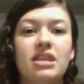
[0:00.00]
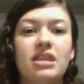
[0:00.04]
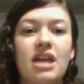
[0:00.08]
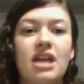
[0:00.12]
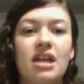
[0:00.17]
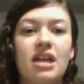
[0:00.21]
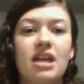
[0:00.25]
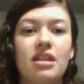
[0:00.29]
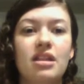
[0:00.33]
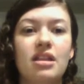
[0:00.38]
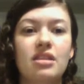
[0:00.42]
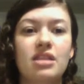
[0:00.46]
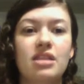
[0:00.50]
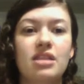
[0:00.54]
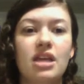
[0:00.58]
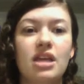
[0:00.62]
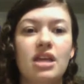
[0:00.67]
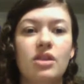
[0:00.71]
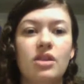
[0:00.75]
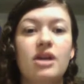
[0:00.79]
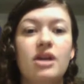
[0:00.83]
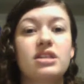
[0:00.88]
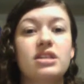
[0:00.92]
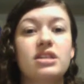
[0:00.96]
that they
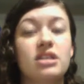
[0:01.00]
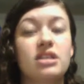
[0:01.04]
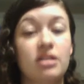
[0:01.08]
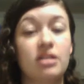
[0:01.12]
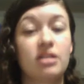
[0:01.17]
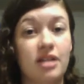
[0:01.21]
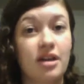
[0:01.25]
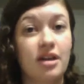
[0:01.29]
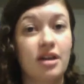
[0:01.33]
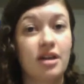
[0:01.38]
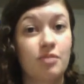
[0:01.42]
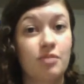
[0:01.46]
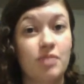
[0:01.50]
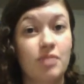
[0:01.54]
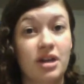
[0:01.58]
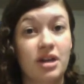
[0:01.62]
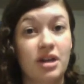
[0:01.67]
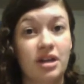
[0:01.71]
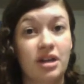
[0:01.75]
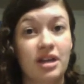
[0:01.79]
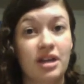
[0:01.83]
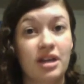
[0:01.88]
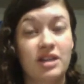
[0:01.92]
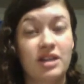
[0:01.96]
lost a lot of
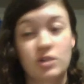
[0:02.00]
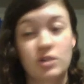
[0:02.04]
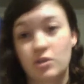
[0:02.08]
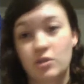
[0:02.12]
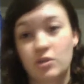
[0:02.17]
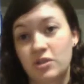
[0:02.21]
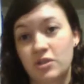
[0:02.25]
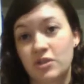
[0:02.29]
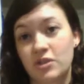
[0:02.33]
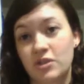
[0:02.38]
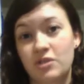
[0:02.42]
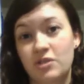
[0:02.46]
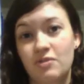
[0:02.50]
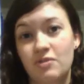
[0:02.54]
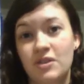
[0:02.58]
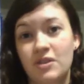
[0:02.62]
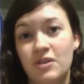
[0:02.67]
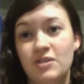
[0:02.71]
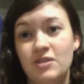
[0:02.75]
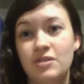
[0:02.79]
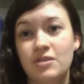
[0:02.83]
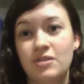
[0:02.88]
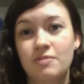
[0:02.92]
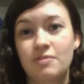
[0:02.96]
money as a result of
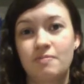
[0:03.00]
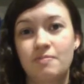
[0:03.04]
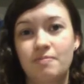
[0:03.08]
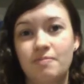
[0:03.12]
this.